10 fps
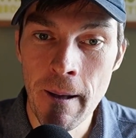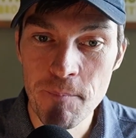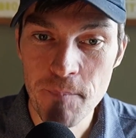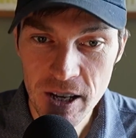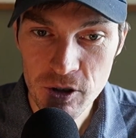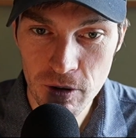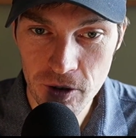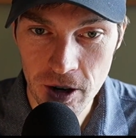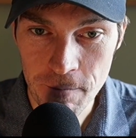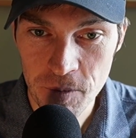Bass
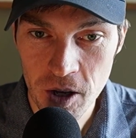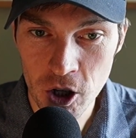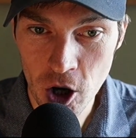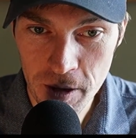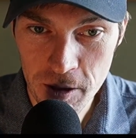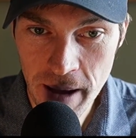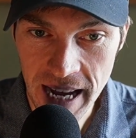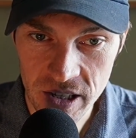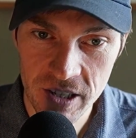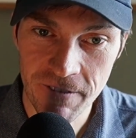River, Yarmouth,
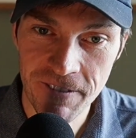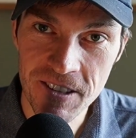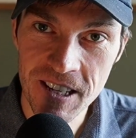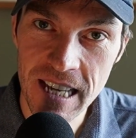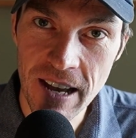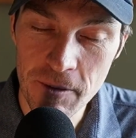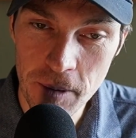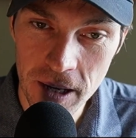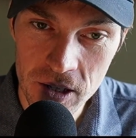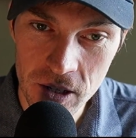Mass.
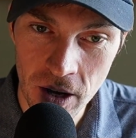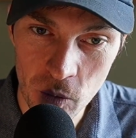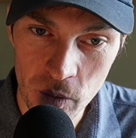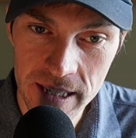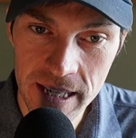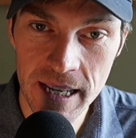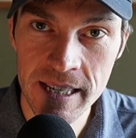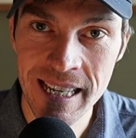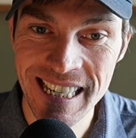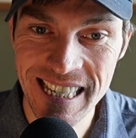$57 on the
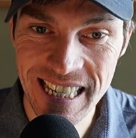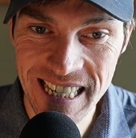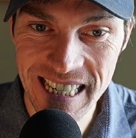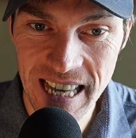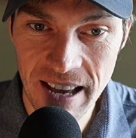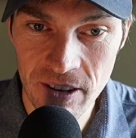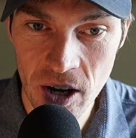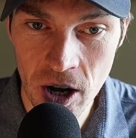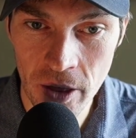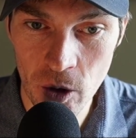weekdays,
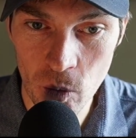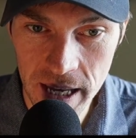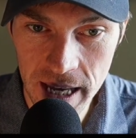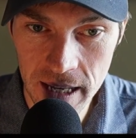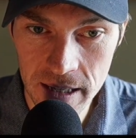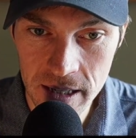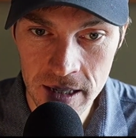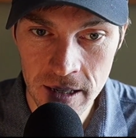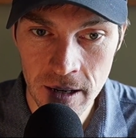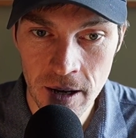$67 on the weekends.